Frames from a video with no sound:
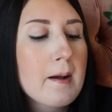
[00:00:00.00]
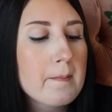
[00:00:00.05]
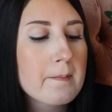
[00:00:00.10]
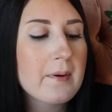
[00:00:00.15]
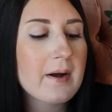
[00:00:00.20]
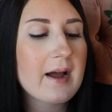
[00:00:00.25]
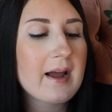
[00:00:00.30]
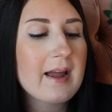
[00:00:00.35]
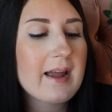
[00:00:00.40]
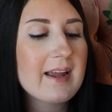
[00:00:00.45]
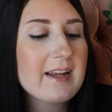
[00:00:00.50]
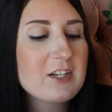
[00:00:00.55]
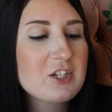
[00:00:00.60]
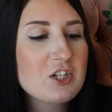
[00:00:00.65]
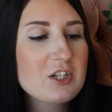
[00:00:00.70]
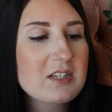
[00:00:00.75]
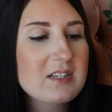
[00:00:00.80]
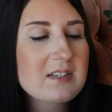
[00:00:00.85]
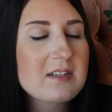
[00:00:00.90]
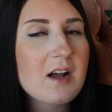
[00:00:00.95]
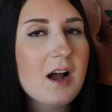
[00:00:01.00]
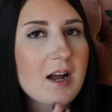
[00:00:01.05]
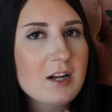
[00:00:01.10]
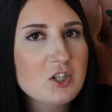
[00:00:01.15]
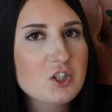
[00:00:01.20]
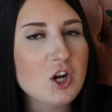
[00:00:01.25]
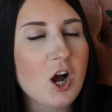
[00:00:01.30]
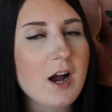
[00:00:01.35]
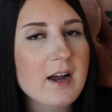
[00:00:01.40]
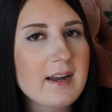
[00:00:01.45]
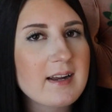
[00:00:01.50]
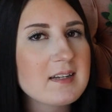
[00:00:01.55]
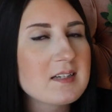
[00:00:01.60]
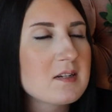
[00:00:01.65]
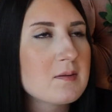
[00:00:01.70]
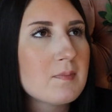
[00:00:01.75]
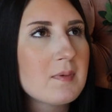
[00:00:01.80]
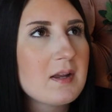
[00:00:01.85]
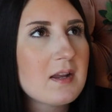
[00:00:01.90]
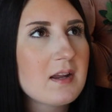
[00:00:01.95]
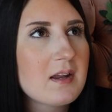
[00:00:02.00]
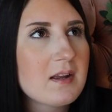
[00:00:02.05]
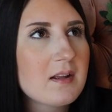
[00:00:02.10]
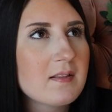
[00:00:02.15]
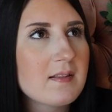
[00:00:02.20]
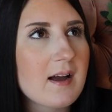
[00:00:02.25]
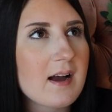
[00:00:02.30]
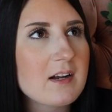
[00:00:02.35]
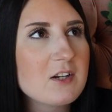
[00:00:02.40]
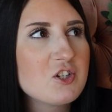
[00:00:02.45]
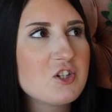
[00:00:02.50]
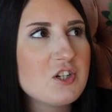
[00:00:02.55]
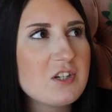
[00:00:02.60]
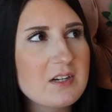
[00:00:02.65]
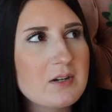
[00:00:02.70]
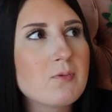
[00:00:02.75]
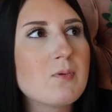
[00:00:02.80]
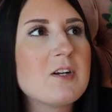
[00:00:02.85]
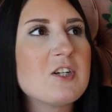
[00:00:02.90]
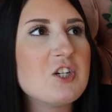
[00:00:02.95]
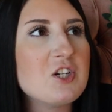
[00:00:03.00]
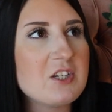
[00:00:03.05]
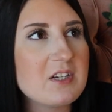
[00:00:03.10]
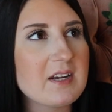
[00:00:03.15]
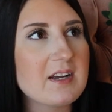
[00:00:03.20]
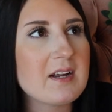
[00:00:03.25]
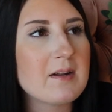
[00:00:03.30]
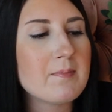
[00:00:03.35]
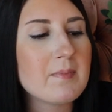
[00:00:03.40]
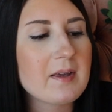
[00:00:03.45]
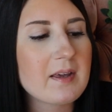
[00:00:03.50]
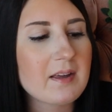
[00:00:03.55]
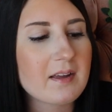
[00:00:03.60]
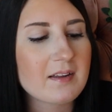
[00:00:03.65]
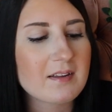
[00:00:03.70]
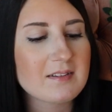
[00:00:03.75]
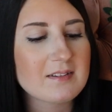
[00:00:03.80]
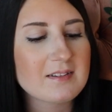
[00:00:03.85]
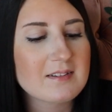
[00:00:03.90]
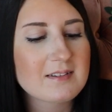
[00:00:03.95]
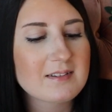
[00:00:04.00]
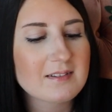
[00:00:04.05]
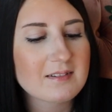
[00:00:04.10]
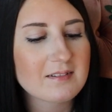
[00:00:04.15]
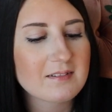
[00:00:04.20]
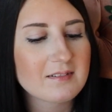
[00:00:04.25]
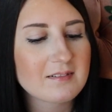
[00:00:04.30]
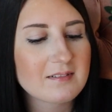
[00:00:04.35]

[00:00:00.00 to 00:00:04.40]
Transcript: But it's just not shocking to me that she did what she did because